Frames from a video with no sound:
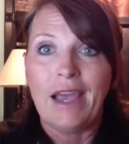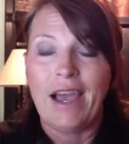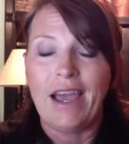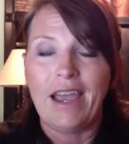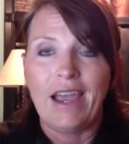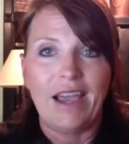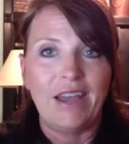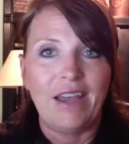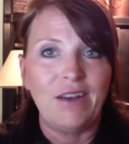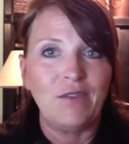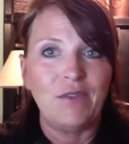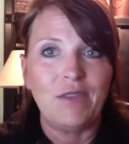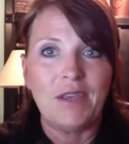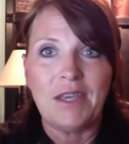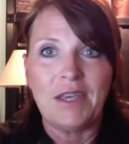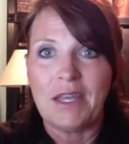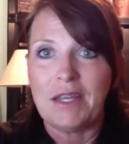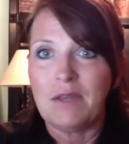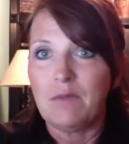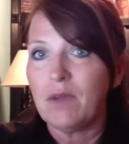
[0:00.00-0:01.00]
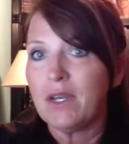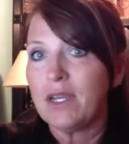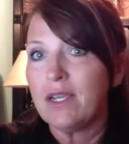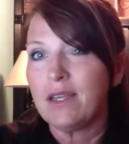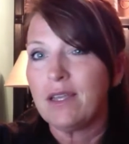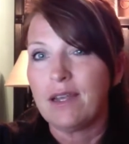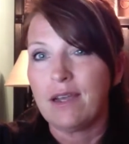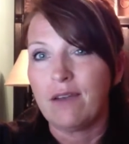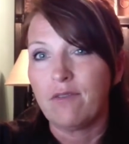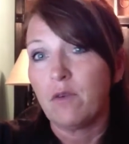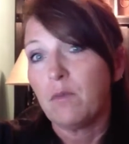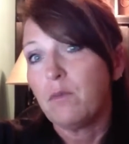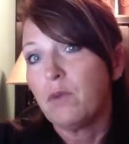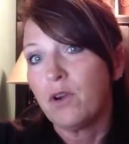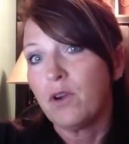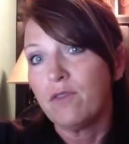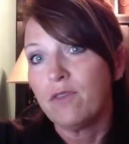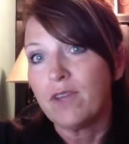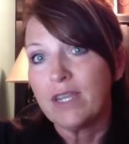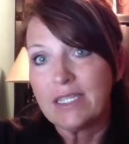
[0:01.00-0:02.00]
I don't think anybody can have a
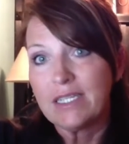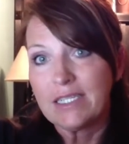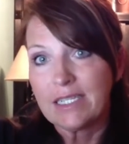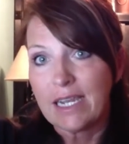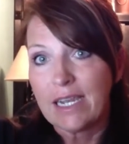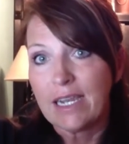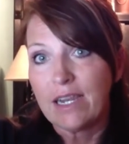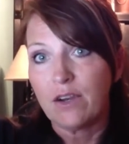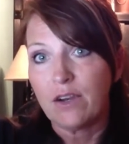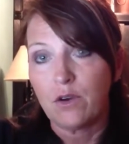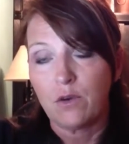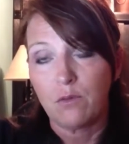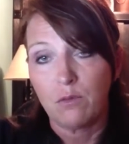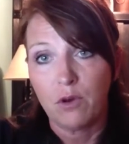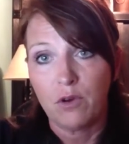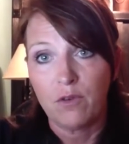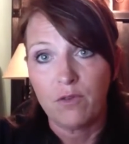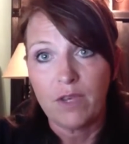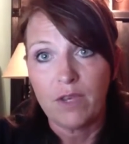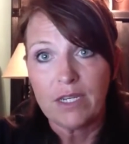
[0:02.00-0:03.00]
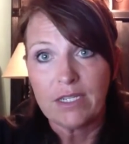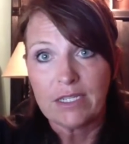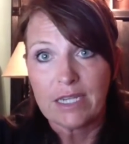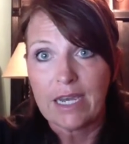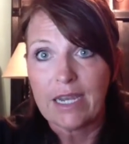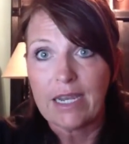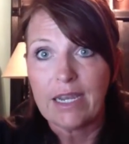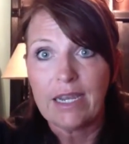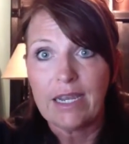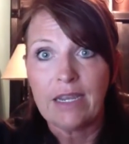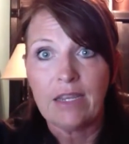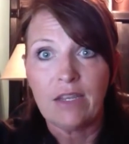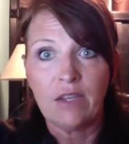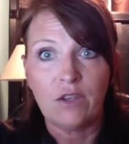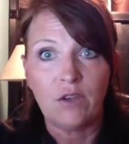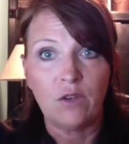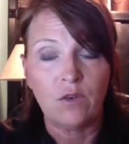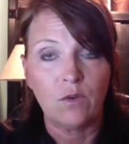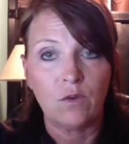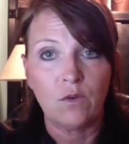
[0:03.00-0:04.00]
perfect day or a perfect diet.
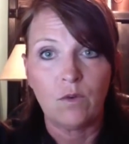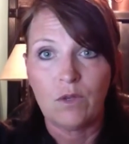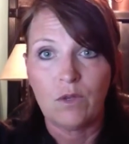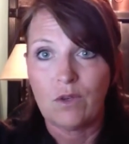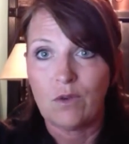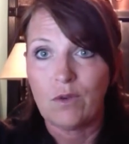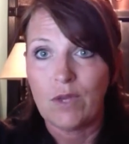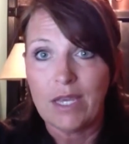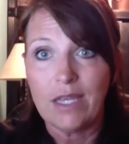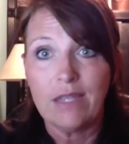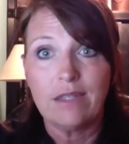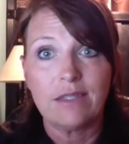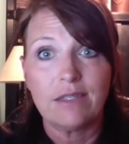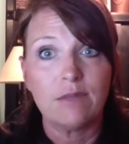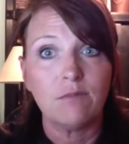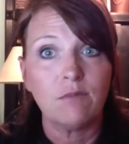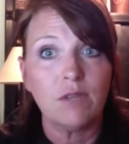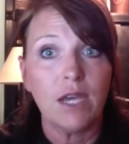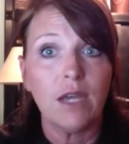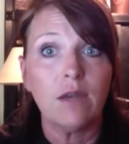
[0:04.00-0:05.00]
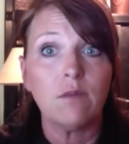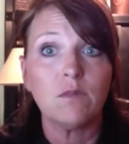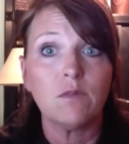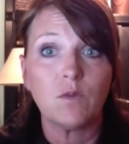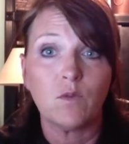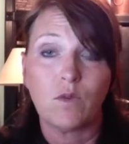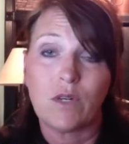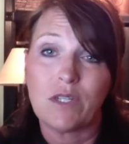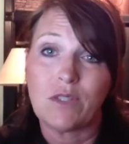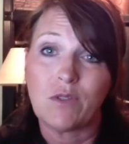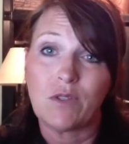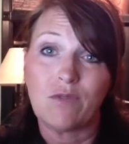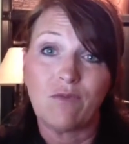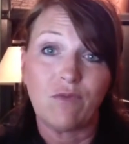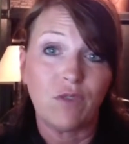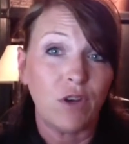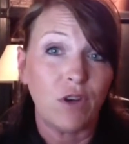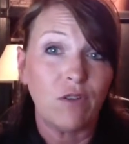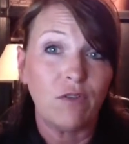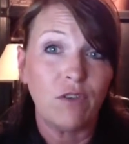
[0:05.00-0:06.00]
You eat sometimes what's in
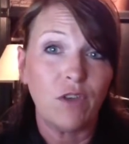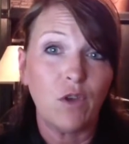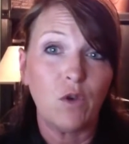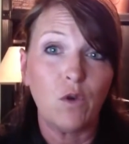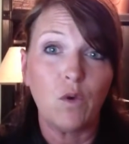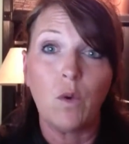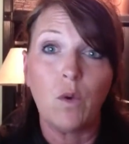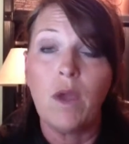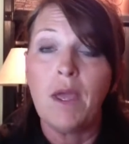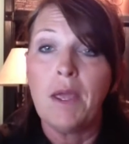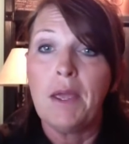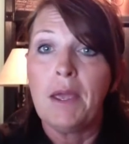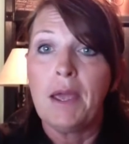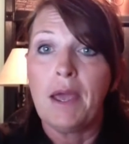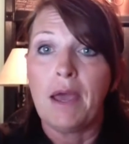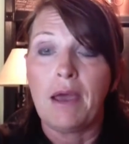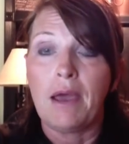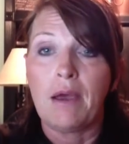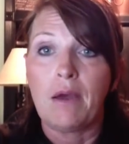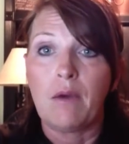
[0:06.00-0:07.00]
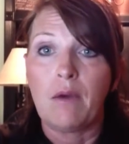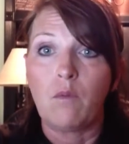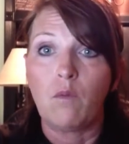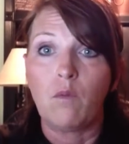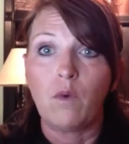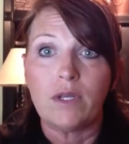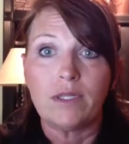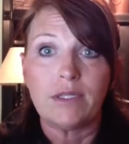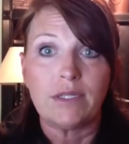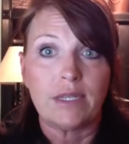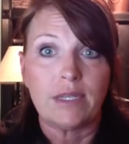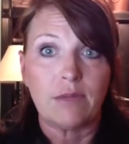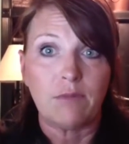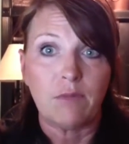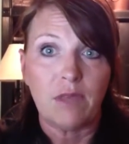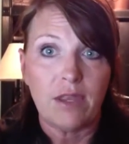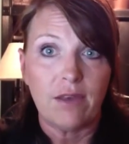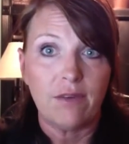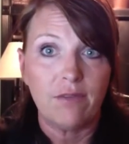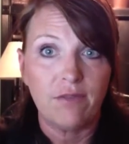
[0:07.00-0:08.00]
front of you, what's going to
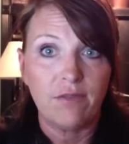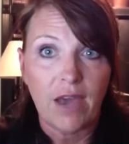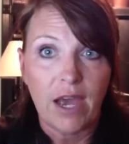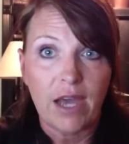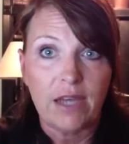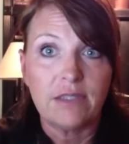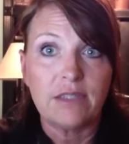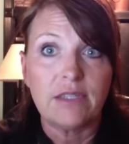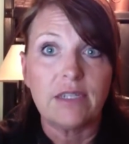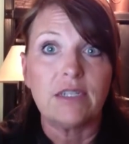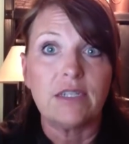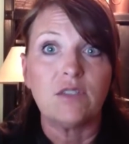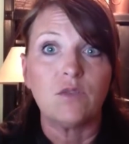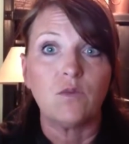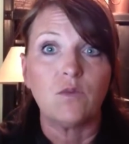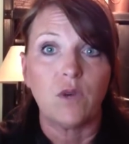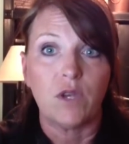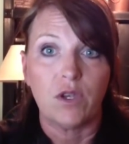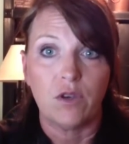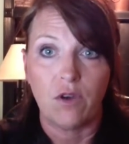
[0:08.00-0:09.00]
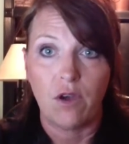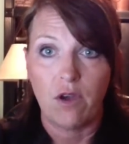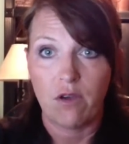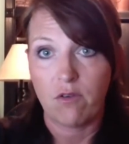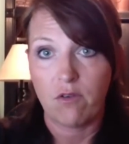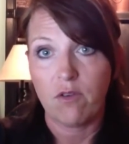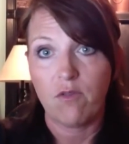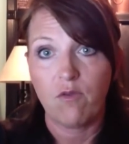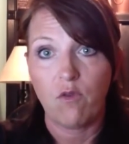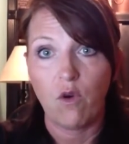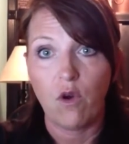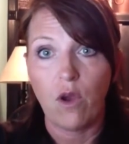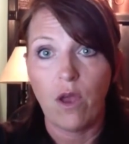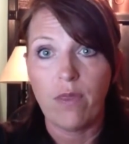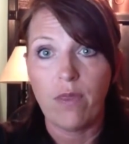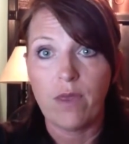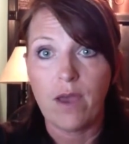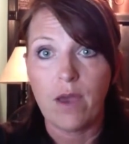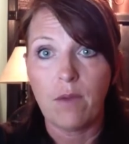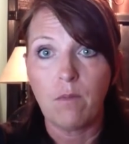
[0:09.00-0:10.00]
be the fastest, what you're hungry for
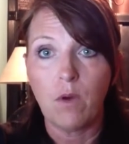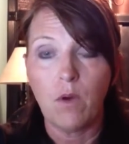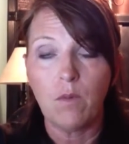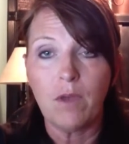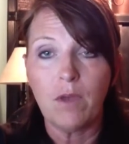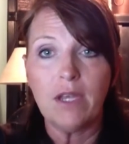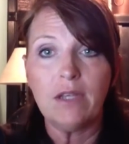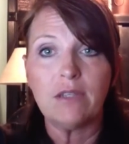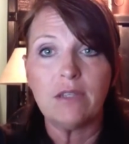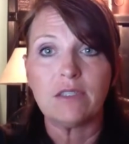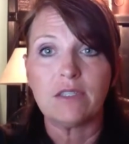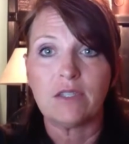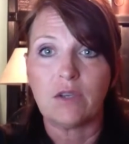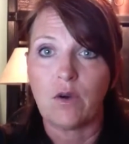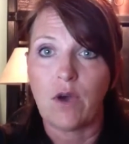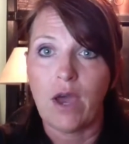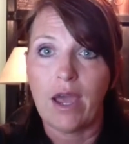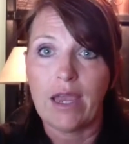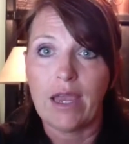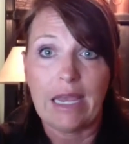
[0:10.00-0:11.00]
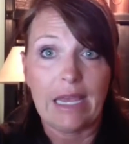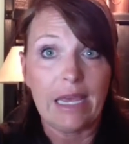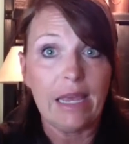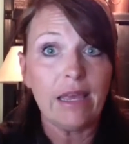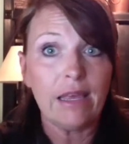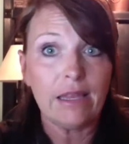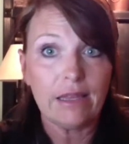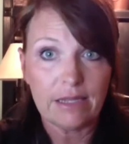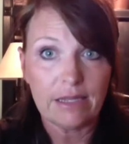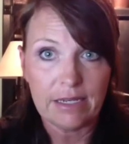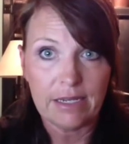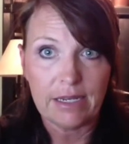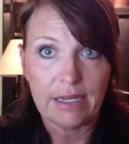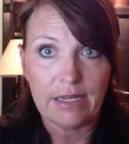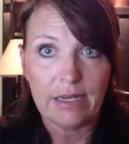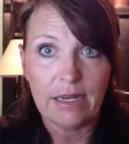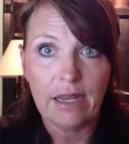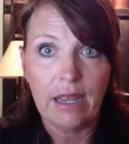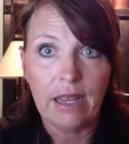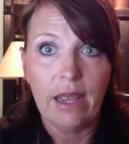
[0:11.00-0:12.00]
at that moment. So I eat
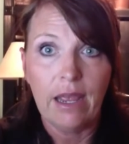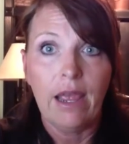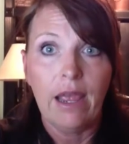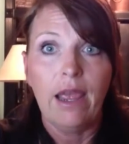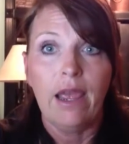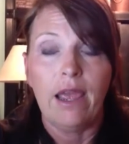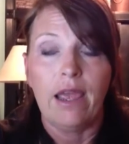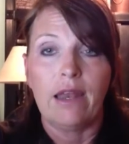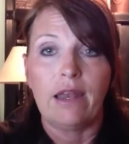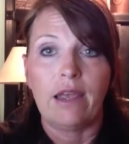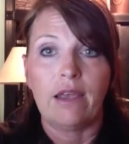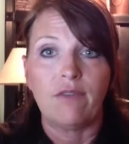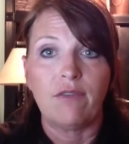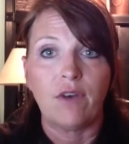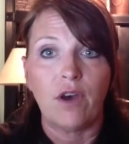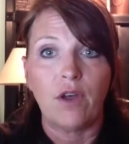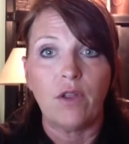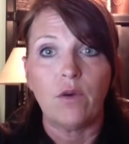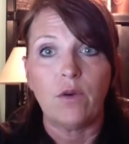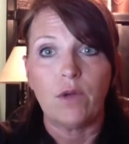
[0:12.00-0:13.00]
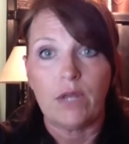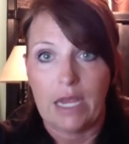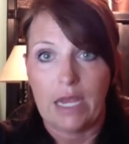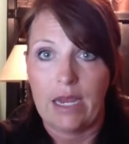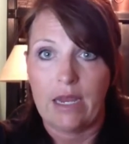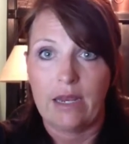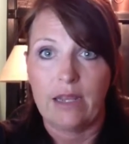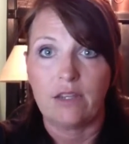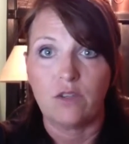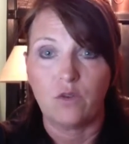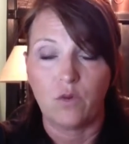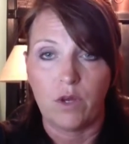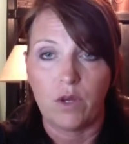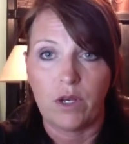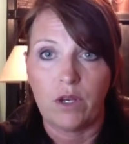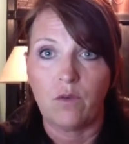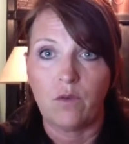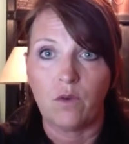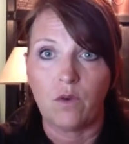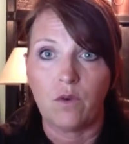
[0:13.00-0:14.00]
clean, and I follow an
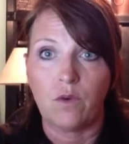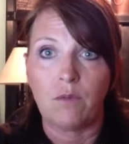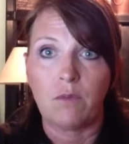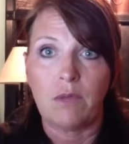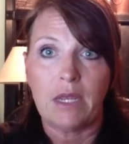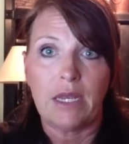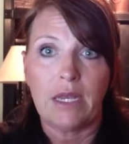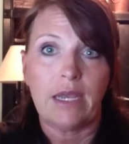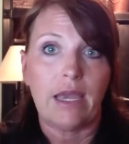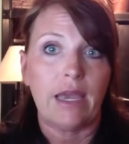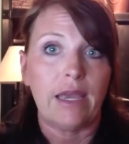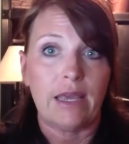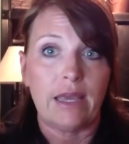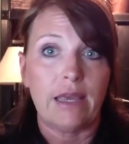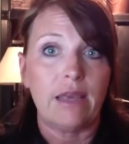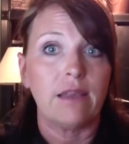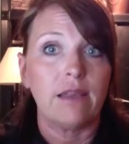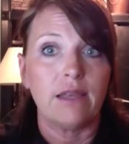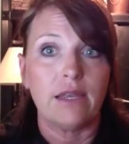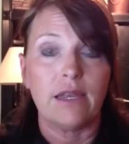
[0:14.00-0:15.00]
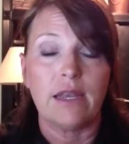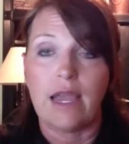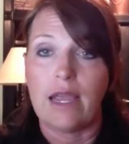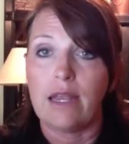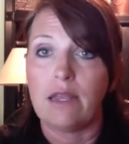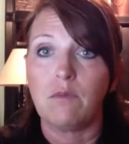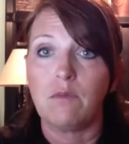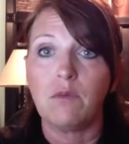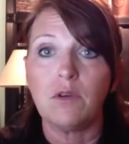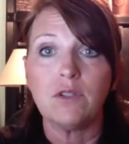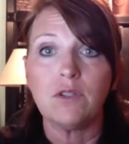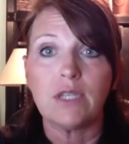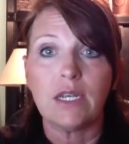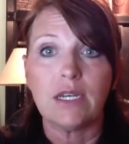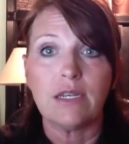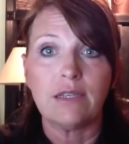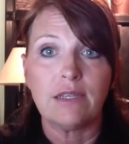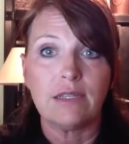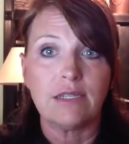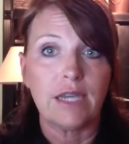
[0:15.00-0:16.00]
80-20 rule, meaning I eat clean
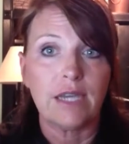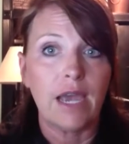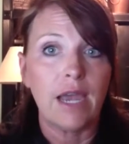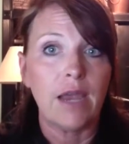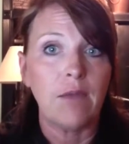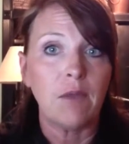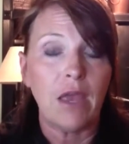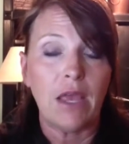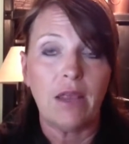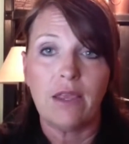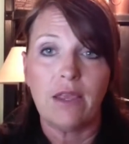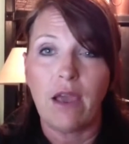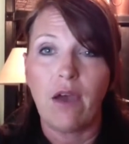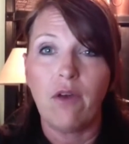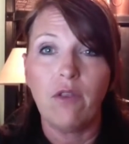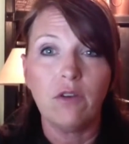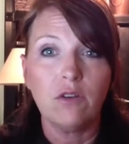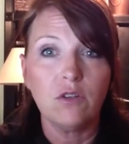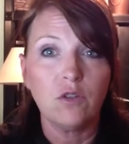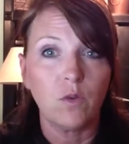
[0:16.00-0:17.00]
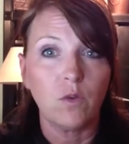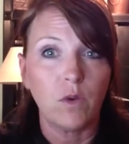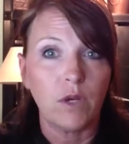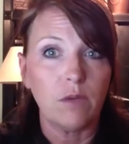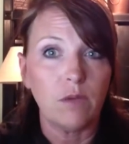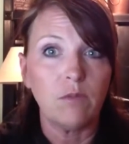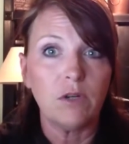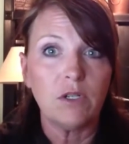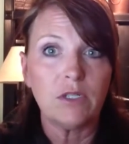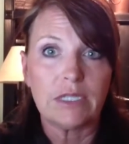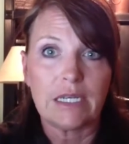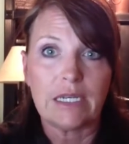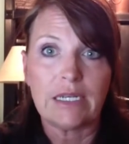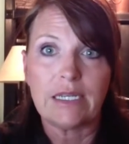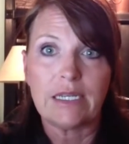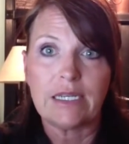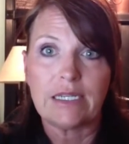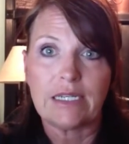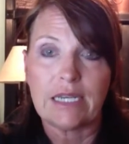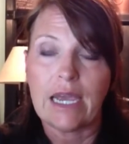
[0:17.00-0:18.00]
80% of the time, and the other 20%
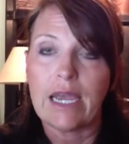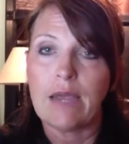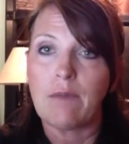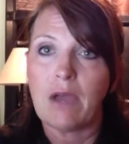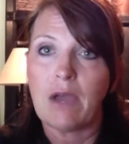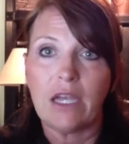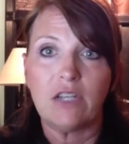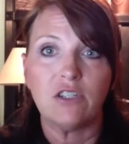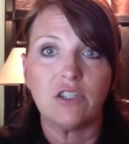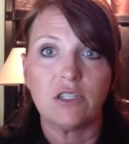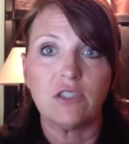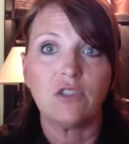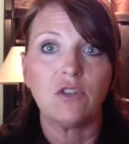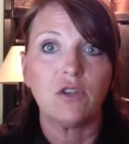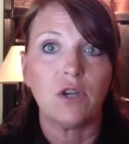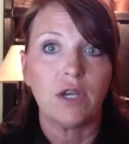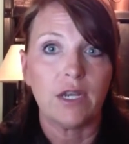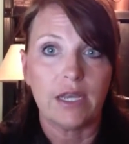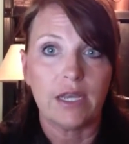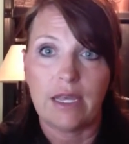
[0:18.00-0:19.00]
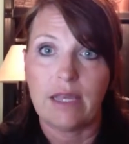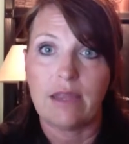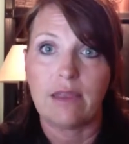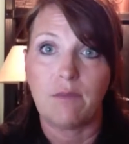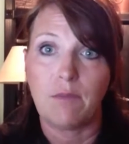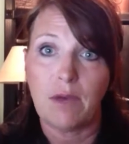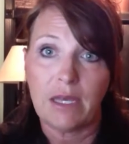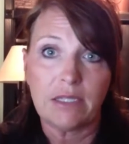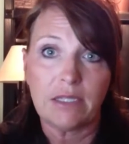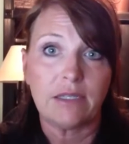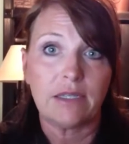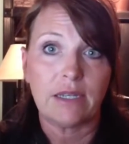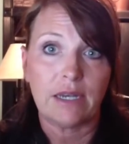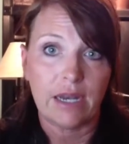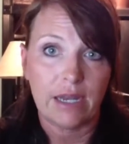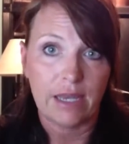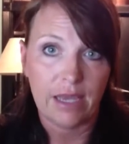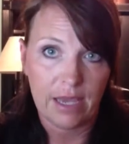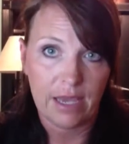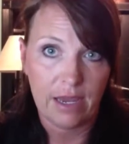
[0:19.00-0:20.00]
of the time I just try to eat the best that
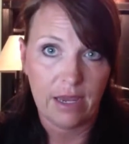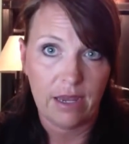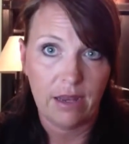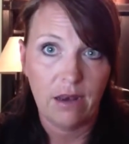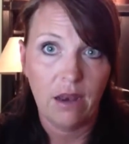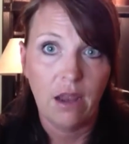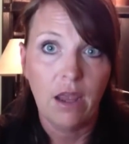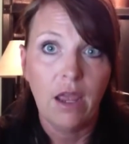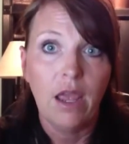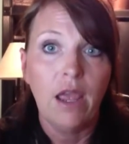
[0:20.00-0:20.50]
I can.